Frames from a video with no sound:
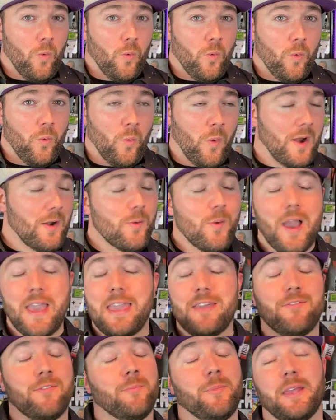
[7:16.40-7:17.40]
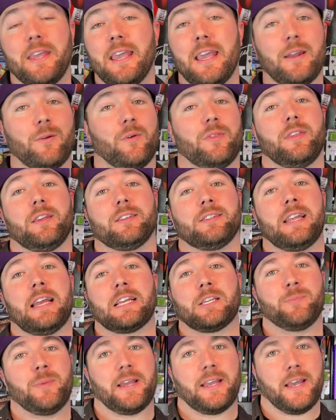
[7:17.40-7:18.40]
Where do I even begin with this
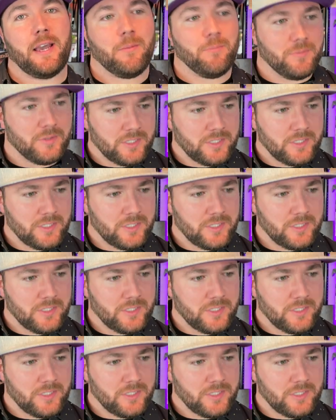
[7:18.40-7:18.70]
next pickup?